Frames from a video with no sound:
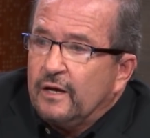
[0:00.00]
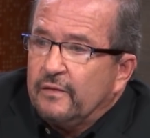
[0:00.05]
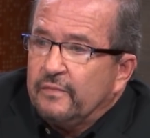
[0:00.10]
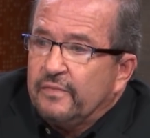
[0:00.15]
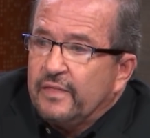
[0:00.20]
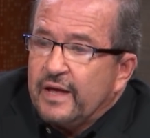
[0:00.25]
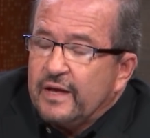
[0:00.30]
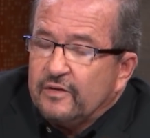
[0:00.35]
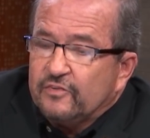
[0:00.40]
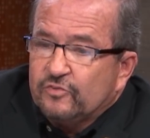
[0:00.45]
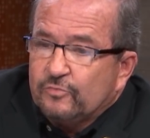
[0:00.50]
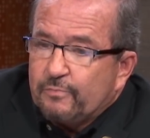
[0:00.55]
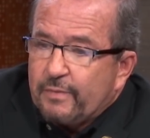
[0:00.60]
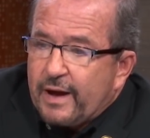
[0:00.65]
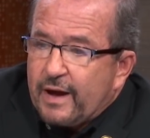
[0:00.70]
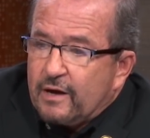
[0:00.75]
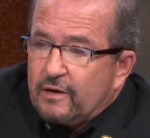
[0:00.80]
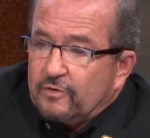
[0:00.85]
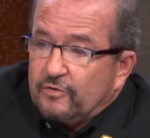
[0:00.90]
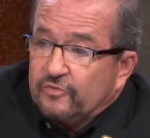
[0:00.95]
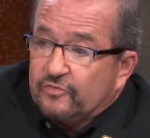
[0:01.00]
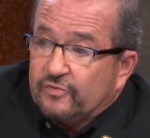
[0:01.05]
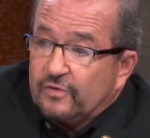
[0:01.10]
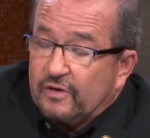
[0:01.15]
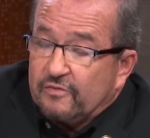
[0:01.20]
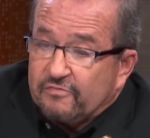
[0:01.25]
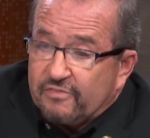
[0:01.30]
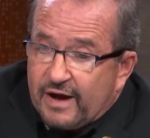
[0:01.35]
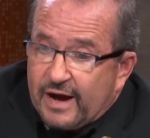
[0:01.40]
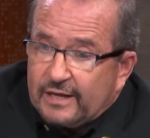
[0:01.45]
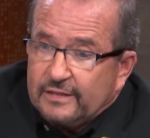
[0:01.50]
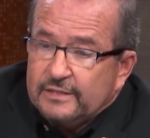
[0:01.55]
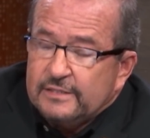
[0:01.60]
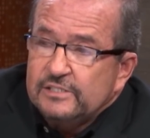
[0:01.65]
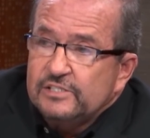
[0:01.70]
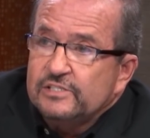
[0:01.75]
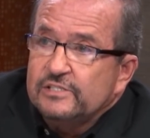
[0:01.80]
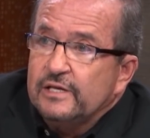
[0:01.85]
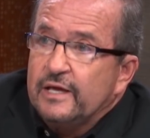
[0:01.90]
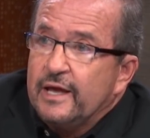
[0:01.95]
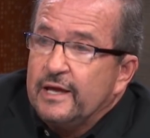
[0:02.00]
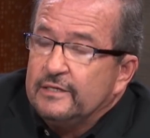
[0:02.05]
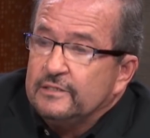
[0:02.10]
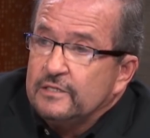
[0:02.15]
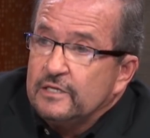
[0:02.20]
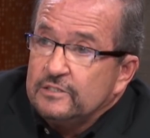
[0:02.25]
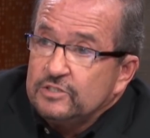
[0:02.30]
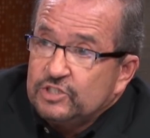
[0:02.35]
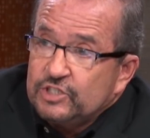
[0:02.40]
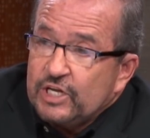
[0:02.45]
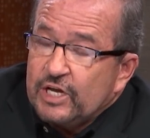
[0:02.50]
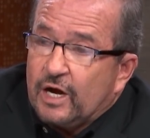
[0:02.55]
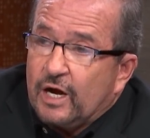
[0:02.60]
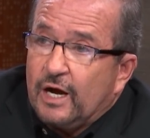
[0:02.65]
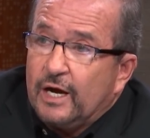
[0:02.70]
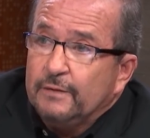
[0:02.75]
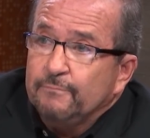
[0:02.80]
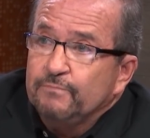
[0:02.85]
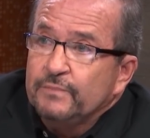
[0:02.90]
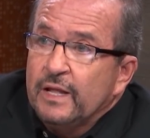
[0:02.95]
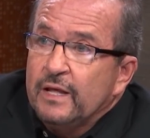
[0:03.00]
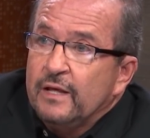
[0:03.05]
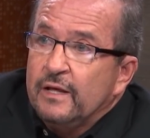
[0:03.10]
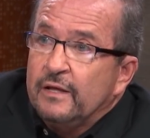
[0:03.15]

They espouse violence and jihad.